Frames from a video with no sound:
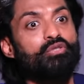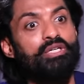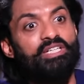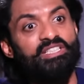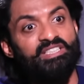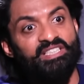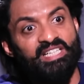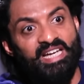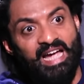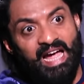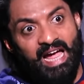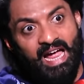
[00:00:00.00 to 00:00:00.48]

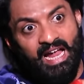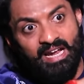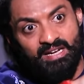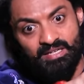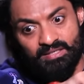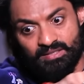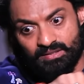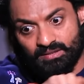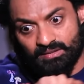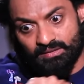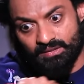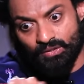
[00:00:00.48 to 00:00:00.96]
So it scans
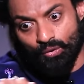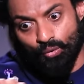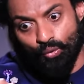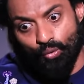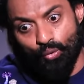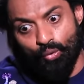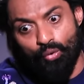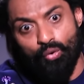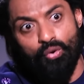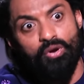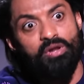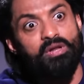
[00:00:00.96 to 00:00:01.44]
the
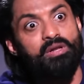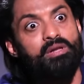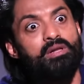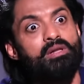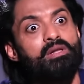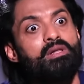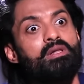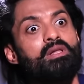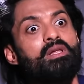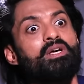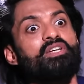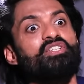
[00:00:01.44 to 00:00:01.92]

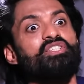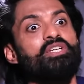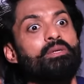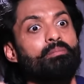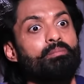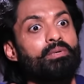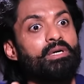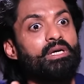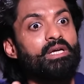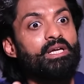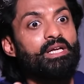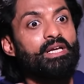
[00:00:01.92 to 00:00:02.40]
whole ship.
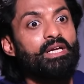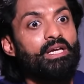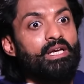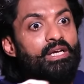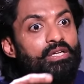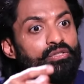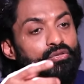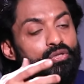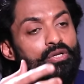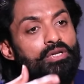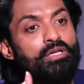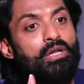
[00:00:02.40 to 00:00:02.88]

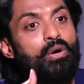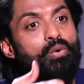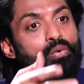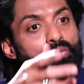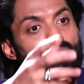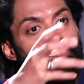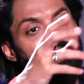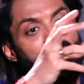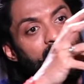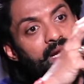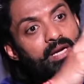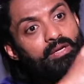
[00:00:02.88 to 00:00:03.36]
So now
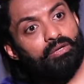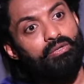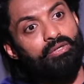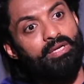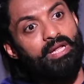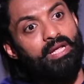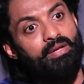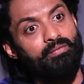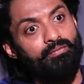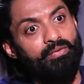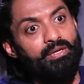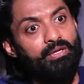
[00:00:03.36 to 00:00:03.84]
we had to
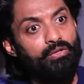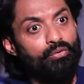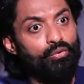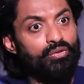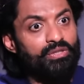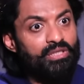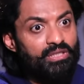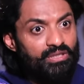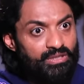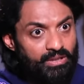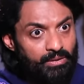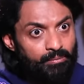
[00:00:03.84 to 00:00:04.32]
take, we took
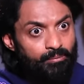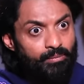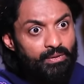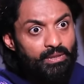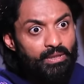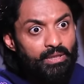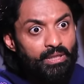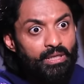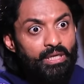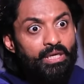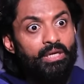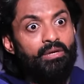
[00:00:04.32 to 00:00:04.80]
the ship,
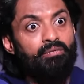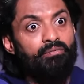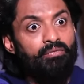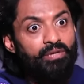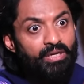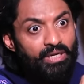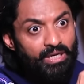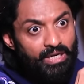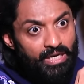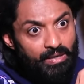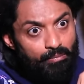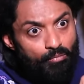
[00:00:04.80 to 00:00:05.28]
we
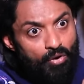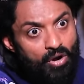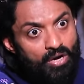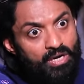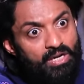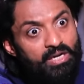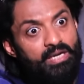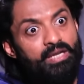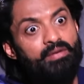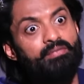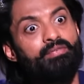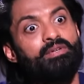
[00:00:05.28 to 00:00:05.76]

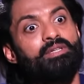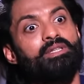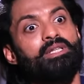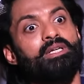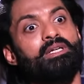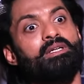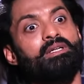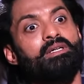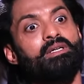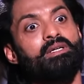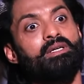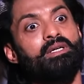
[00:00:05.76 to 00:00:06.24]
remodeled everything,
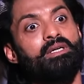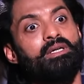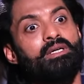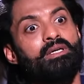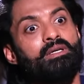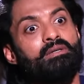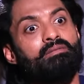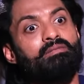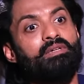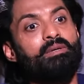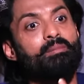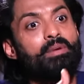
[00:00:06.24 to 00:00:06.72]

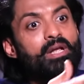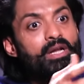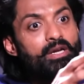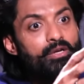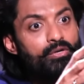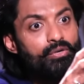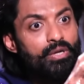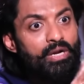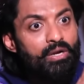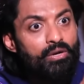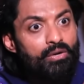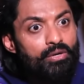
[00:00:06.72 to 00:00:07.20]
we made it
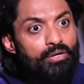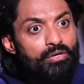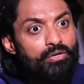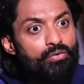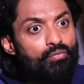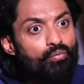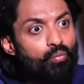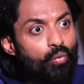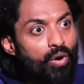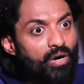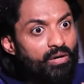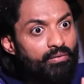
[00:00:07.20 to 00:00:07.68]
to according to
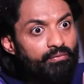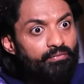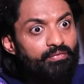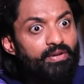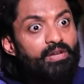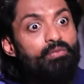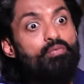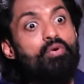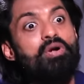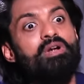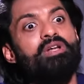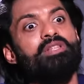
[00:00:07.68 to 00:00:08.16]
what we
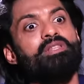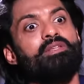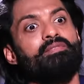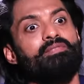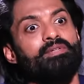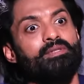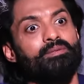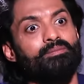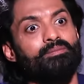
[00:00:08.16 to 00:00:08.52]
want in the film.